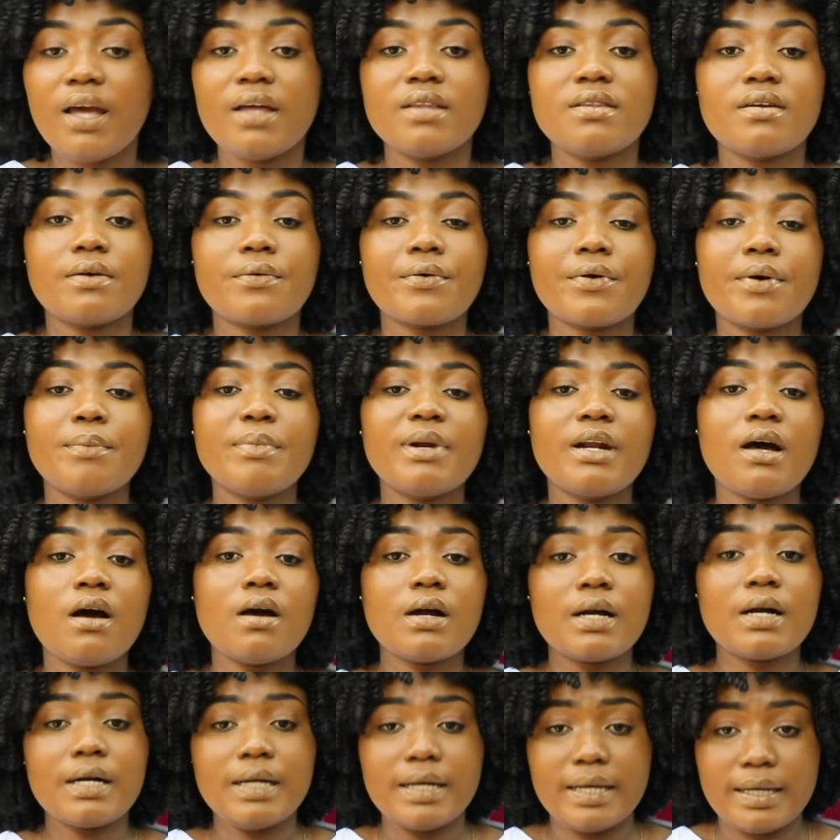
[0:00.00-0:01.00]
The
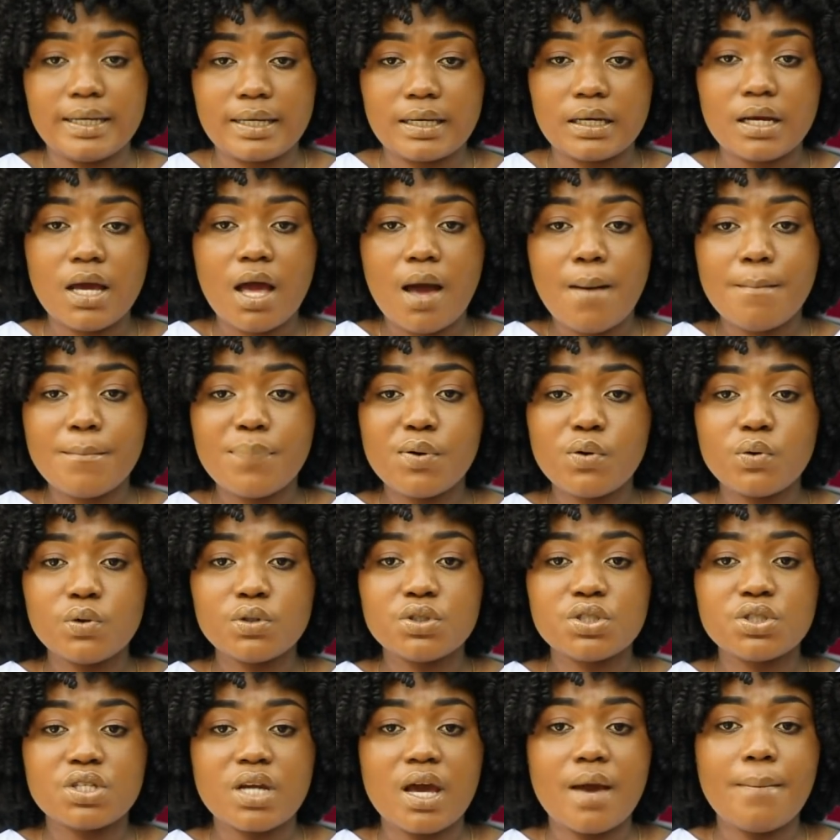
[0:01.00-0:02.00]
criminal clique
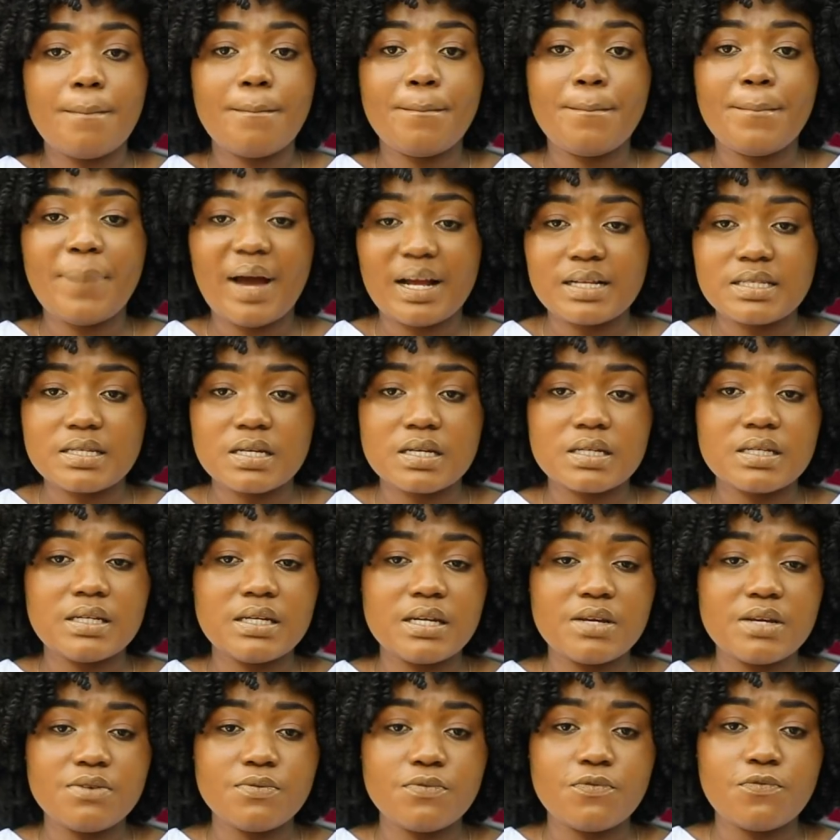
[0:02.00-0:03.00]
pushed a
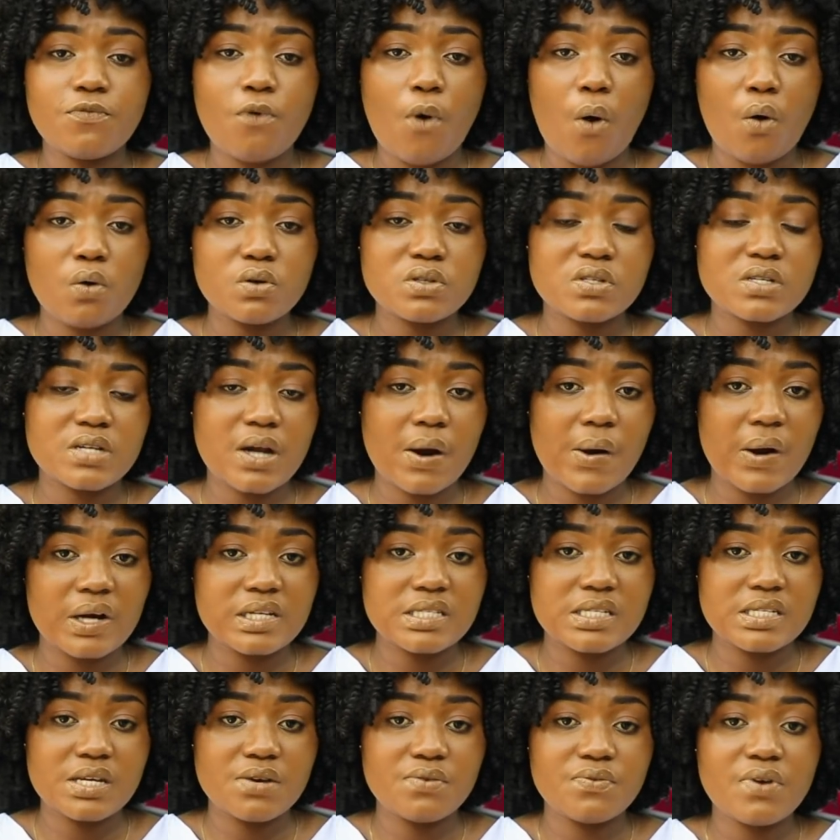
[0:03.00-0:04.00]
patently false
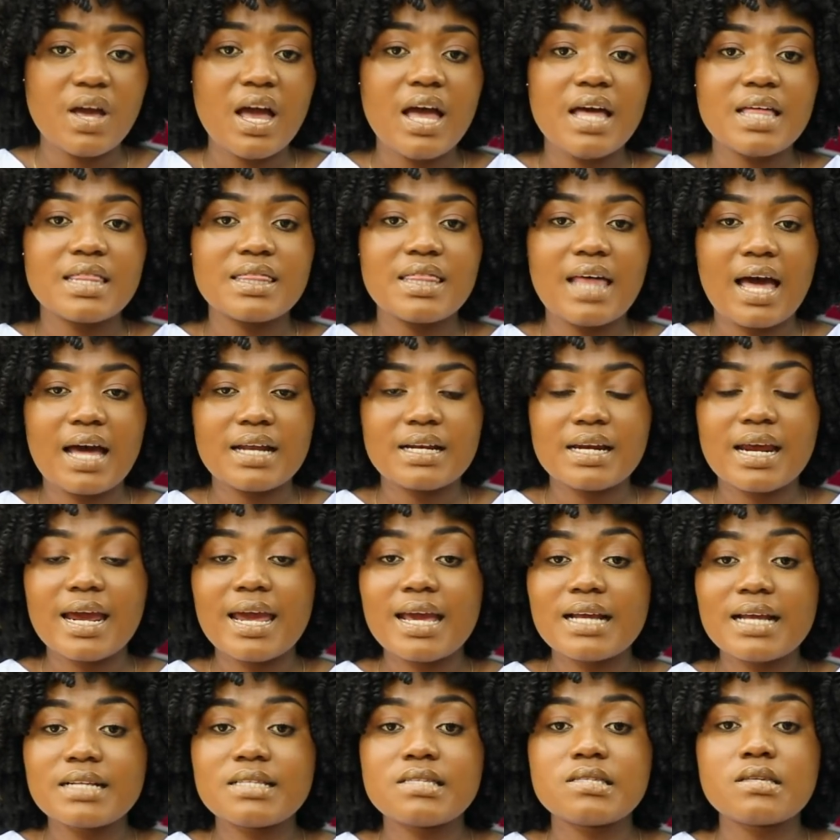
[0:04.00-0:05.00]
narrative that
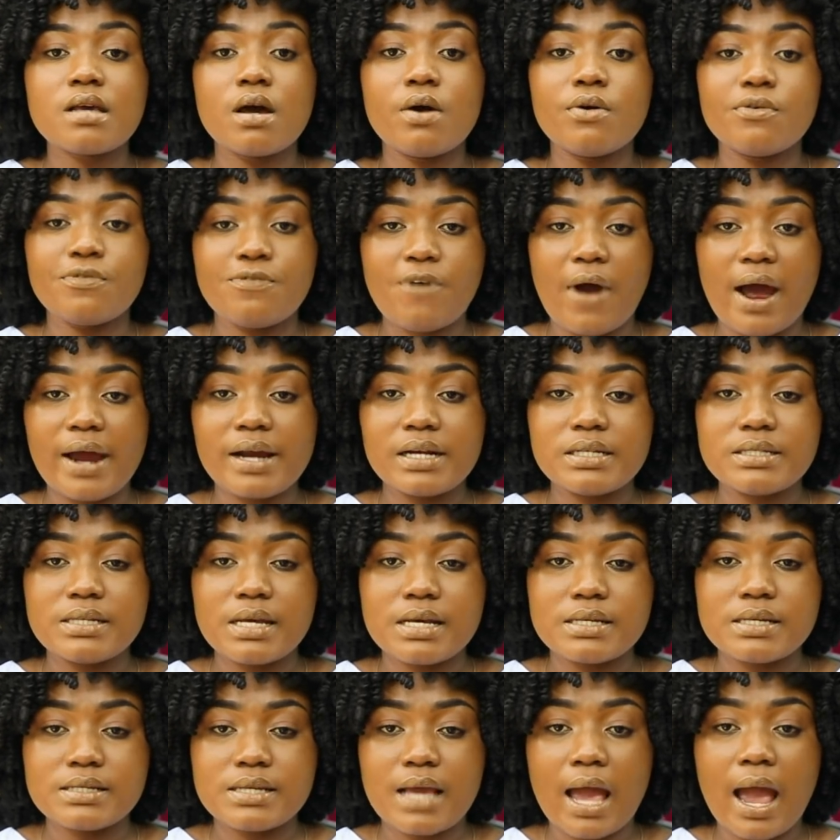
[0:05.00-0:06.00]
its
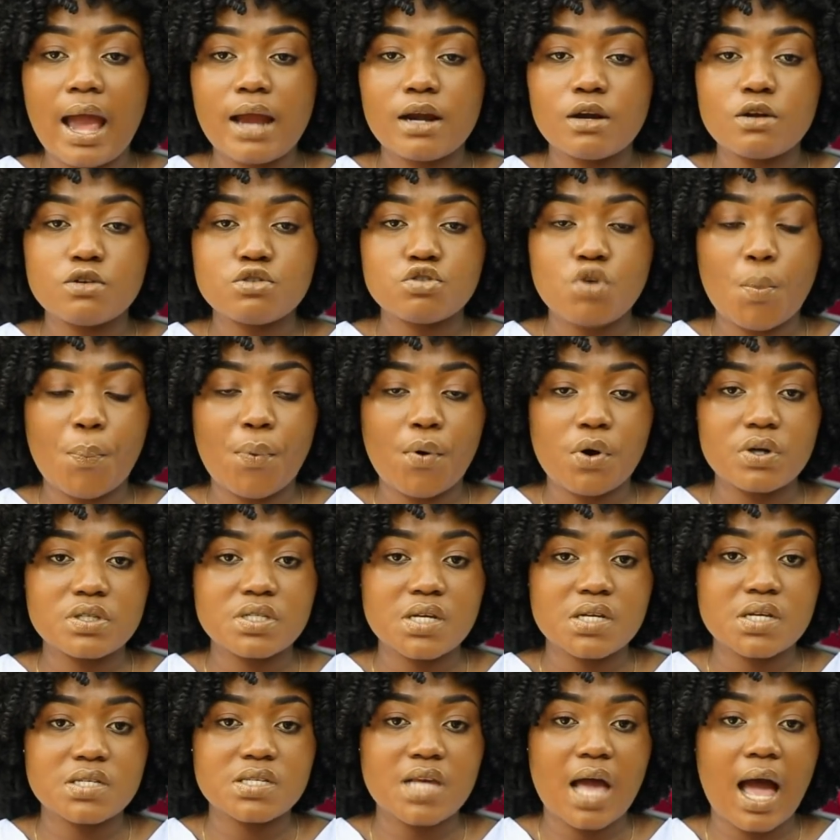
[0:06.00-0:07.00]
fighters and
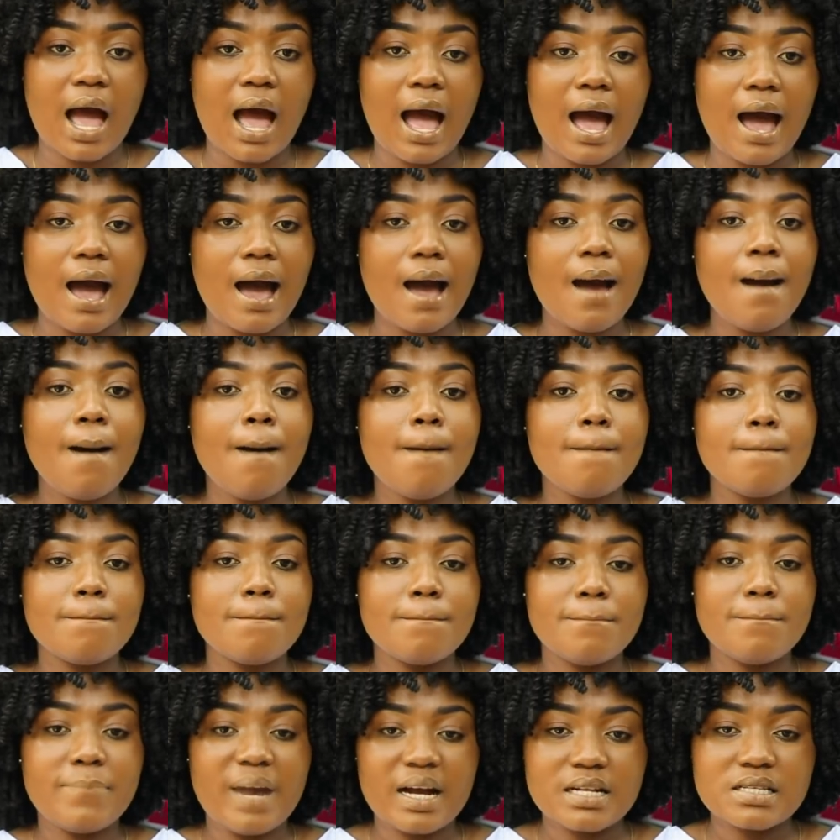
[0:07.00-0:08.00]
supporters are
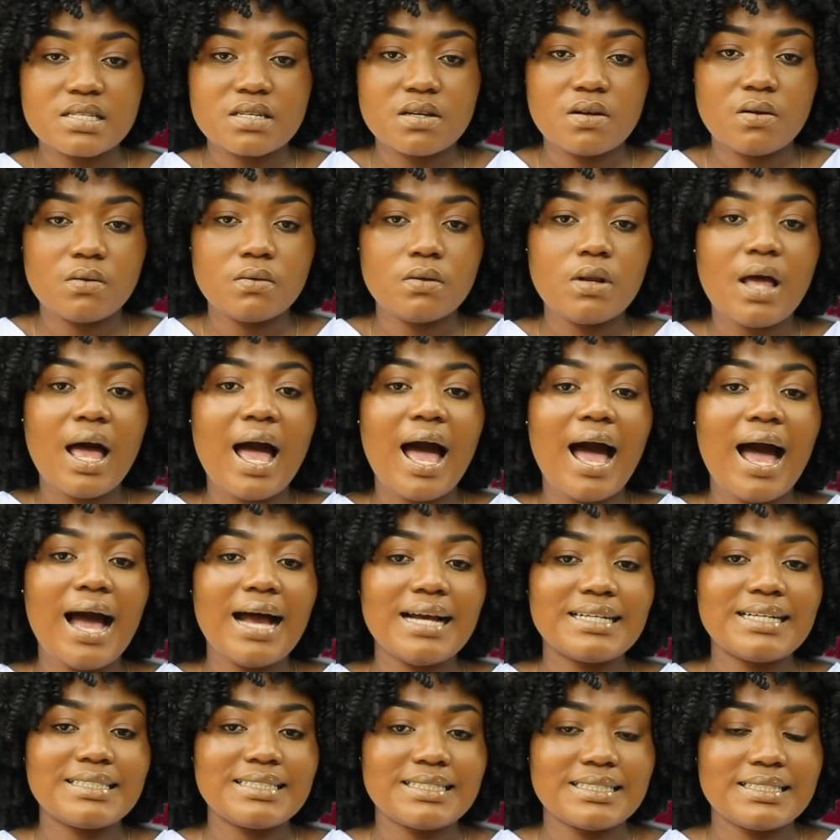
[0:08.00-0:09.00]

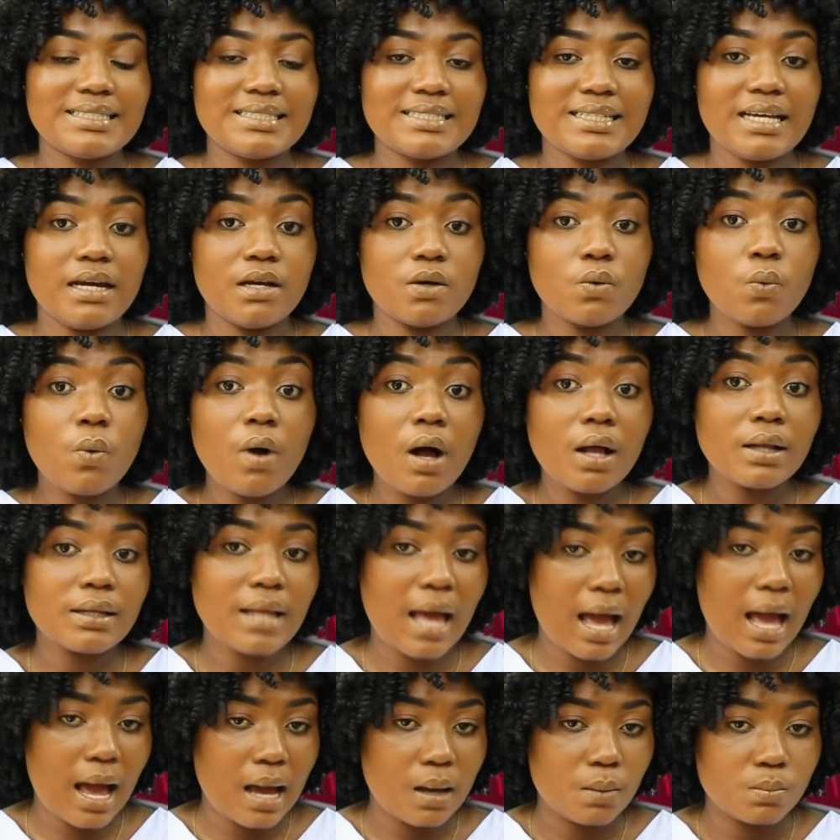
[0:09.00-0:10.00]
battle-hardened and
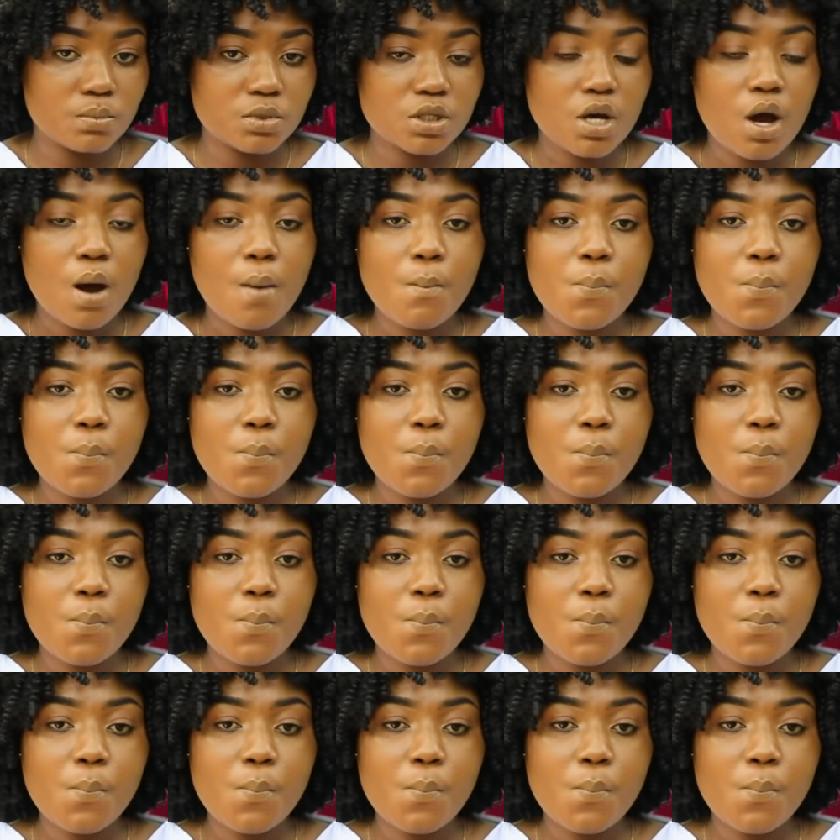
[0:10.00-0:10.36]
well-armed,